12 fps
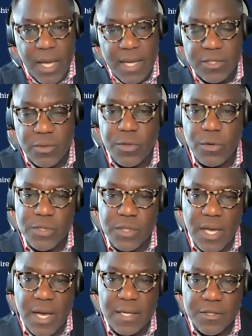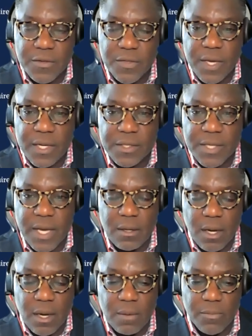And so those are the kinds of things that
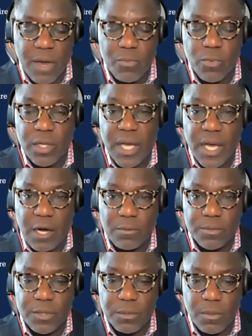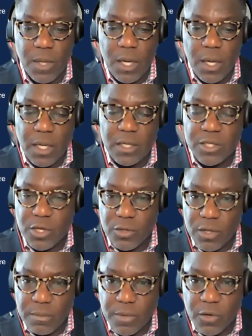that really help to
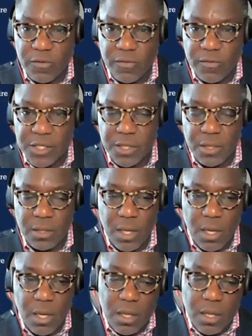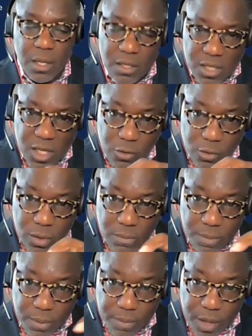continue the motivation, continue
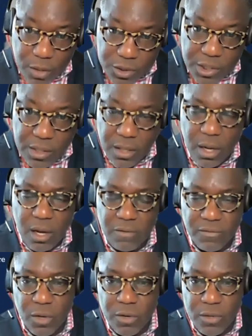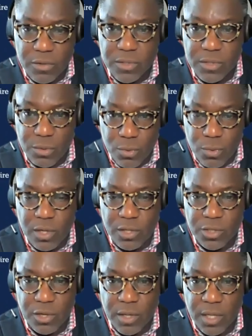the propulsion of learners through
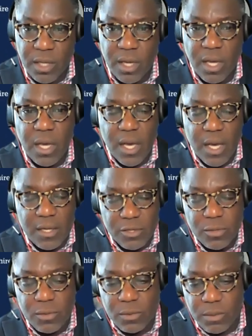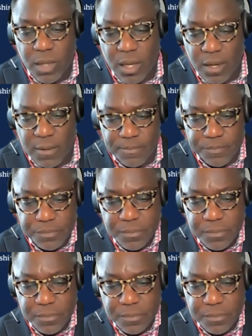their journey, and to